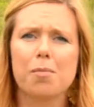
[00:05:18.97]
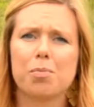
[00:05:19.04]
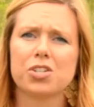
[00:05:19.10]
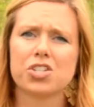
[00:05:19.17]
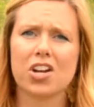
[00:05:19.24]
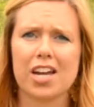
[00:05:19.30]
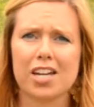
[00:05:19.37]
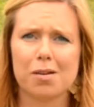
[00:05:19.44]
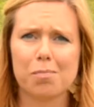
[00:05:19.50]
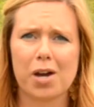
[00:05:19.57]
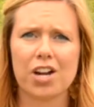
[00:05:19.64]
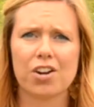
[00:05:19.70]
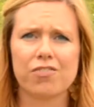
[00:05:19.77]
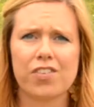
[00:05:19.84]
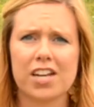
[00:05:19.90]
put your hand up by
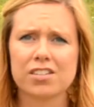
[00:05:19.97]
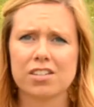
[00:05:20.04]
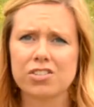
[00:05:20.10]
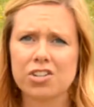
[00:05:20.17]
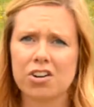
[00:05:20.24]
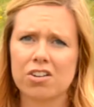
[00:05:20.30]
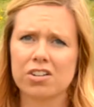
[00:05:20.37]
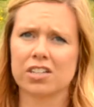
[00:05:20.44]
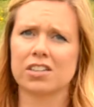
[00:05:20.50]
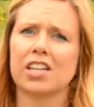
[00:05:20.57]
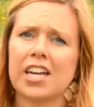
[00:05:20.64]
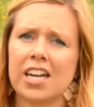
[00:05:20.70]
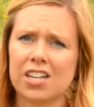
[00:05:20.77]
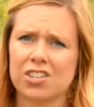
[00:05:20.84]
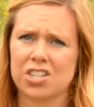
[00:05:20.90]
your face and turn and
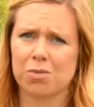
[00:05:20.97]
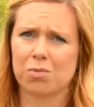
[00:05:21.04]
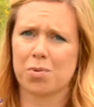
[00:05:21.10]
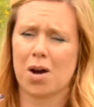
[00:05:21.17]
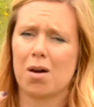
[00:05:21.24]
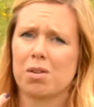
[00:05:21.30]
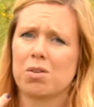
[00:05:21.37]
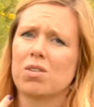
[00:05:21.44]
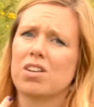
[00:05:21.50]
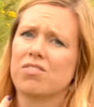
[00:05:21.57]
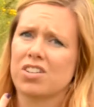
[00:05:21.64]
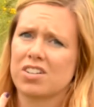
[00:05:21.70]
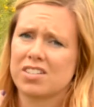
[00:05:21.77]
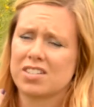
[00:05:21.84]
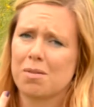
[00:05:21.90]
lean, she probably would have
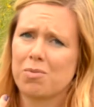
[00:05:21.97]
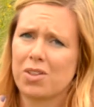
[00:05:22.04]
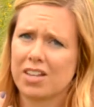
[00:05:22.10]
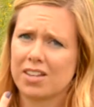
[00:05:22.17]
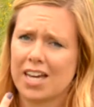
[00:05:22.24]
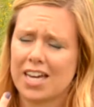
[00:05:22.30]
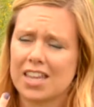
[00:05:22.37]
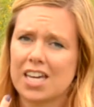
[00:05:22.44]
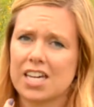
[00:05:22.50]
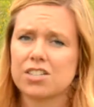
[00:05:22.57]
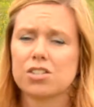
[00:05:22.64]
looked something like this.